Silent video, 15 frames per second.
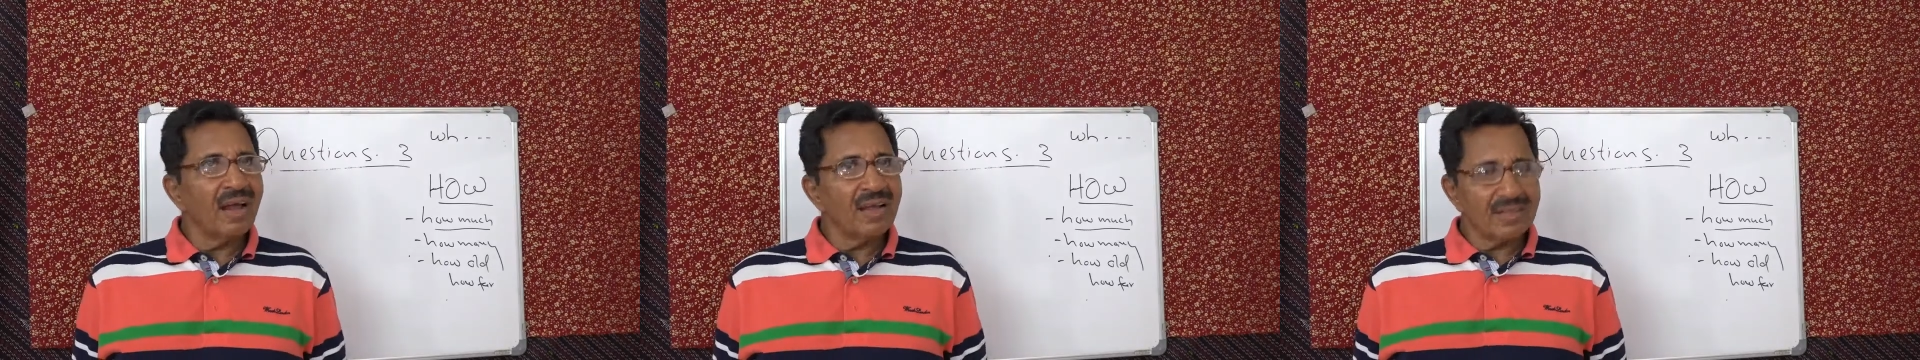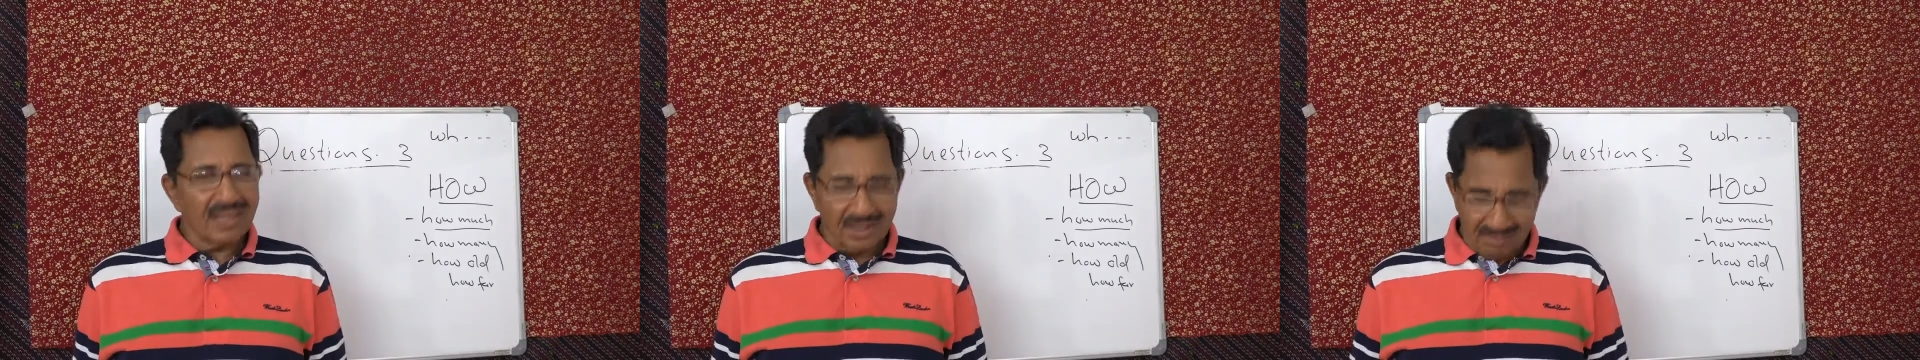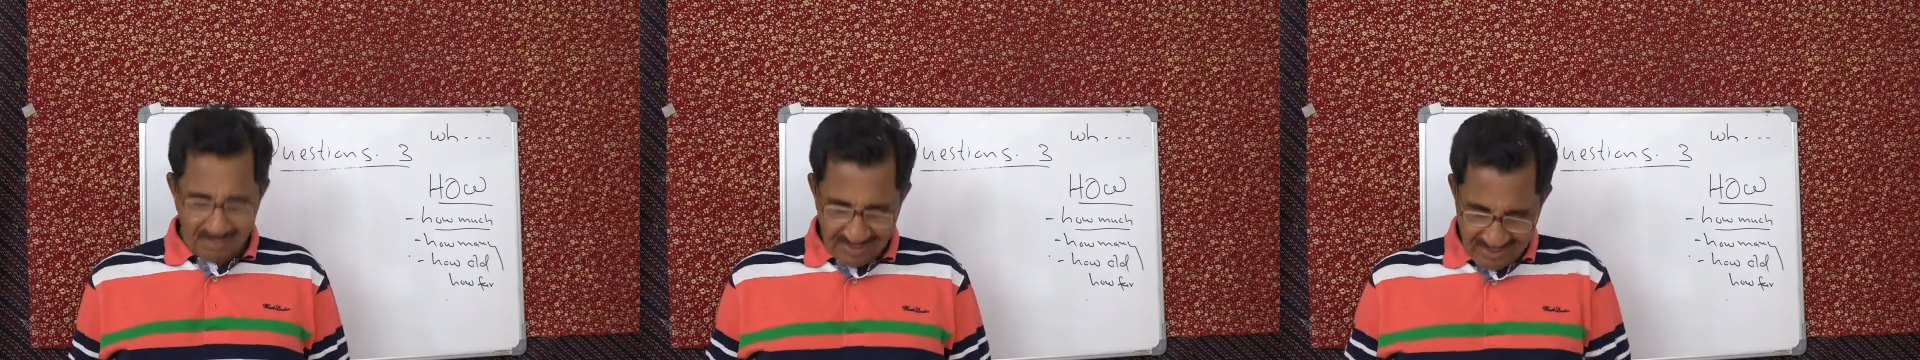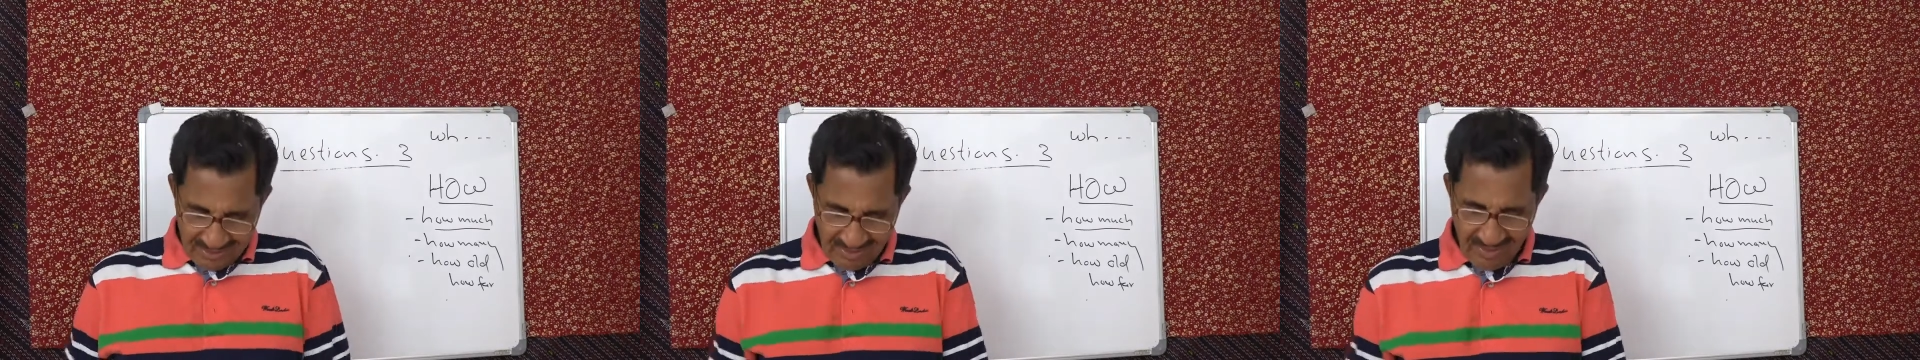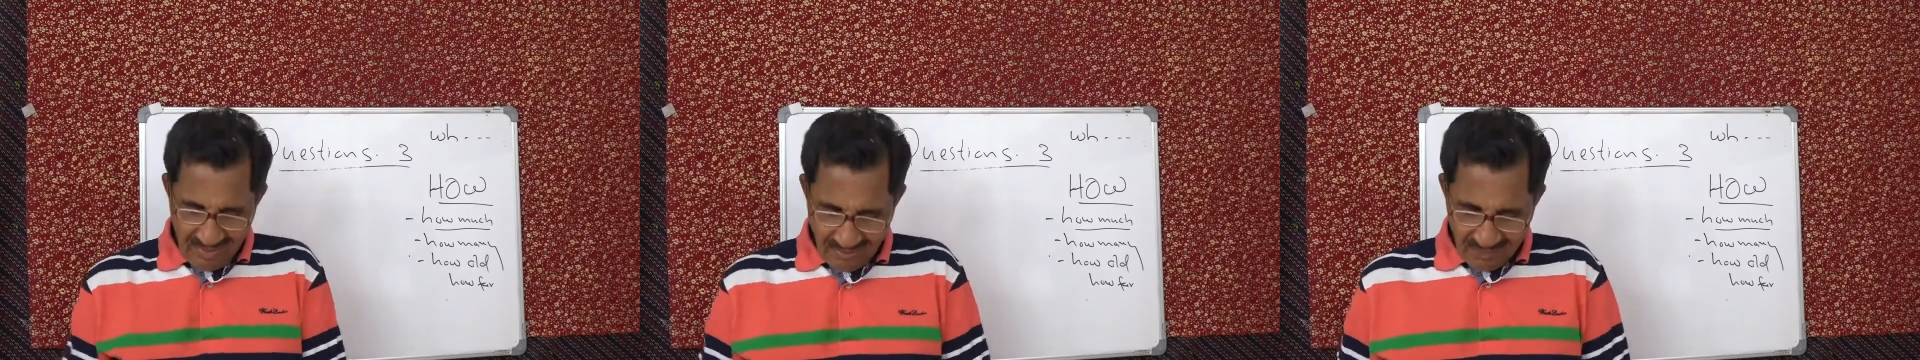That means
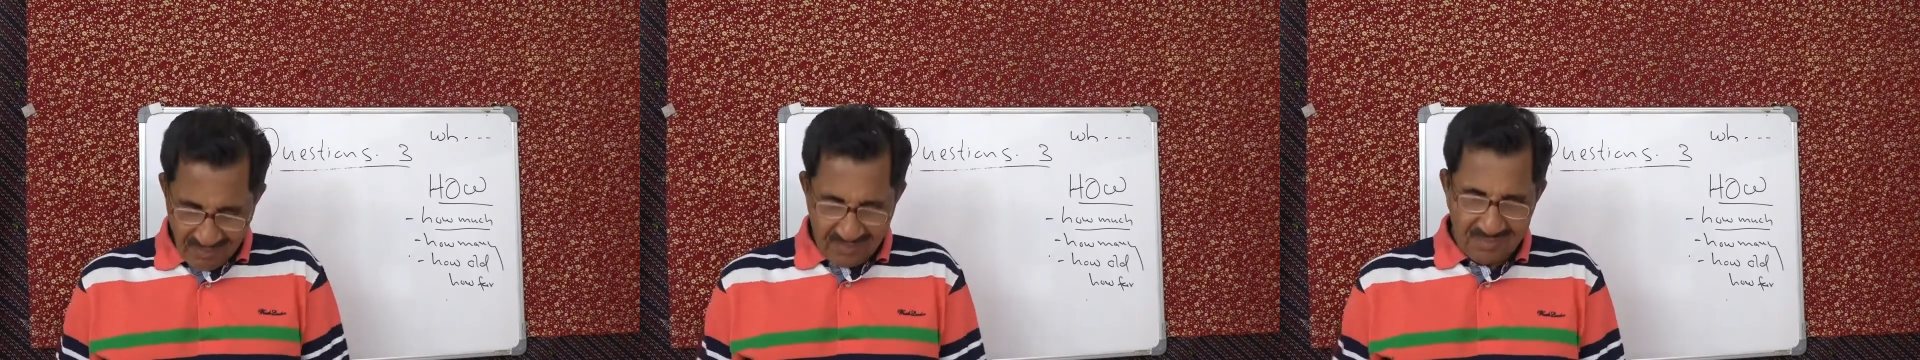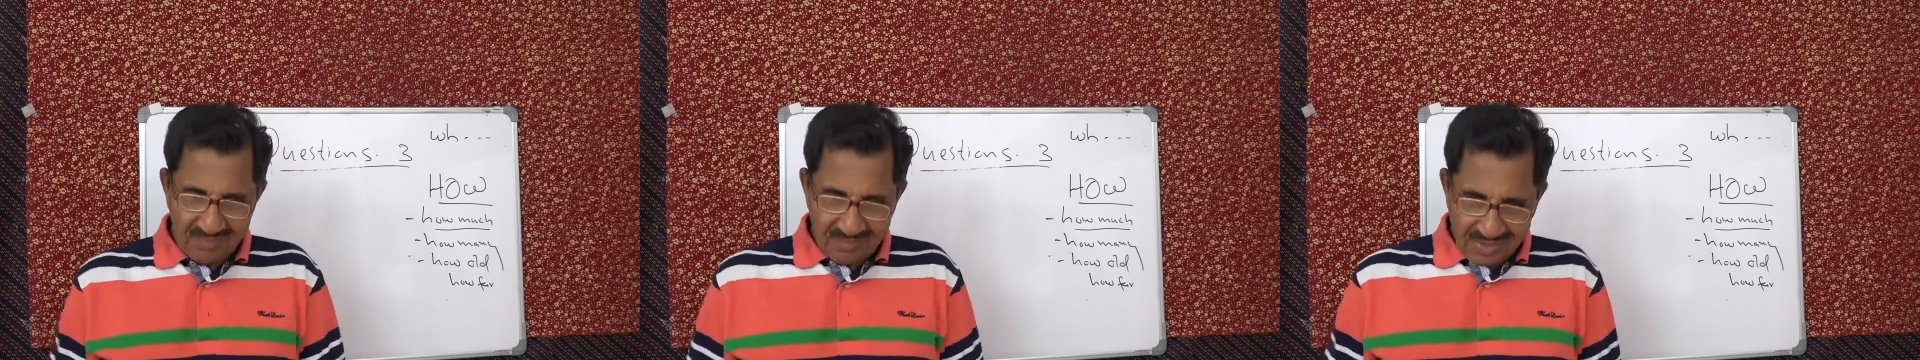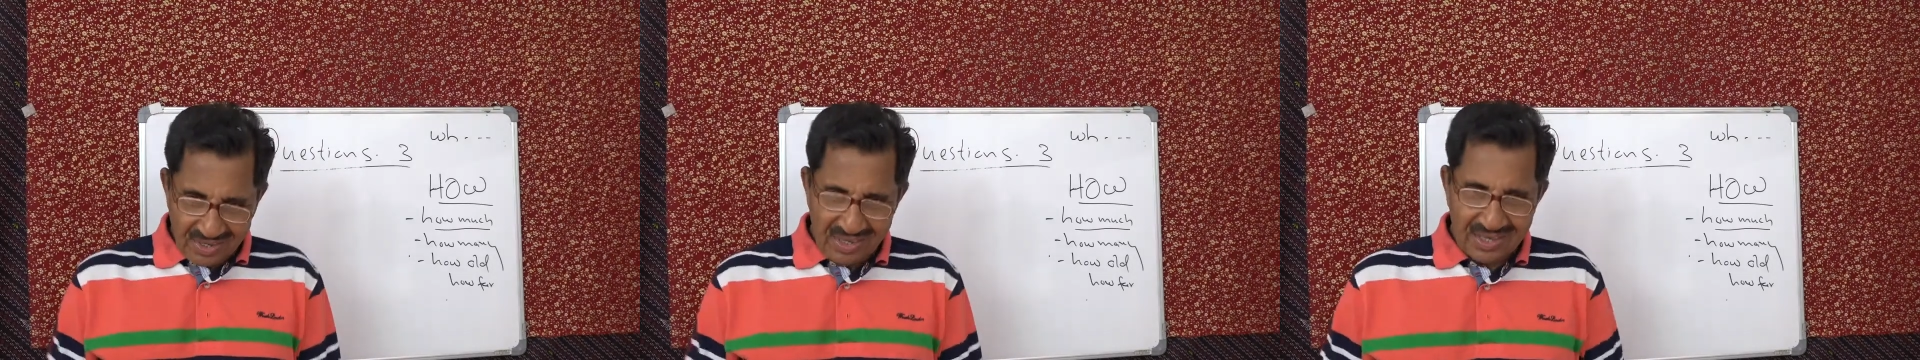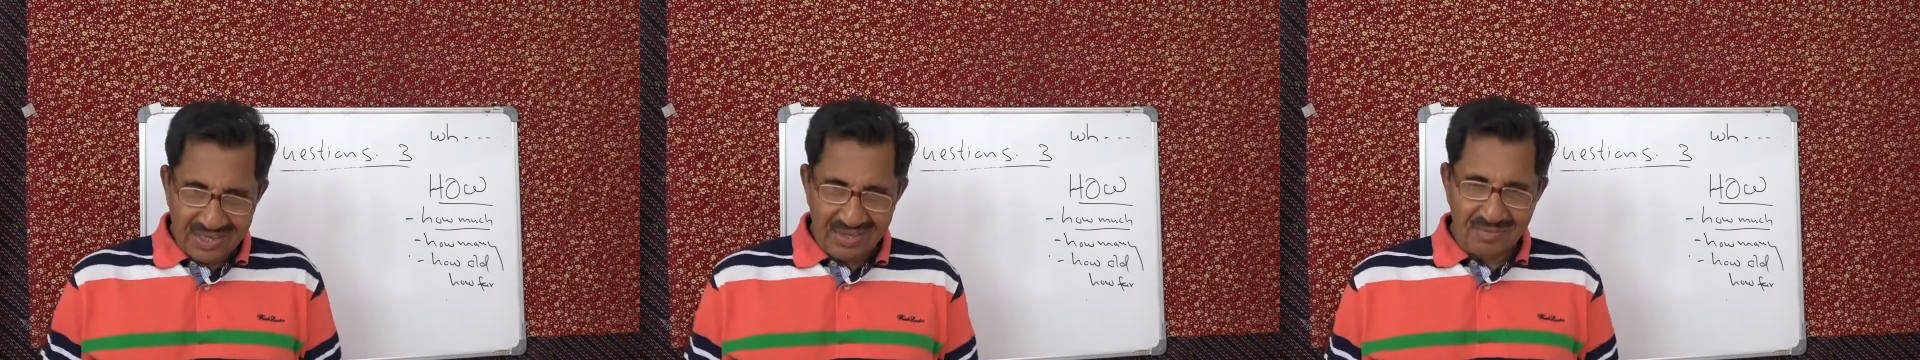from here,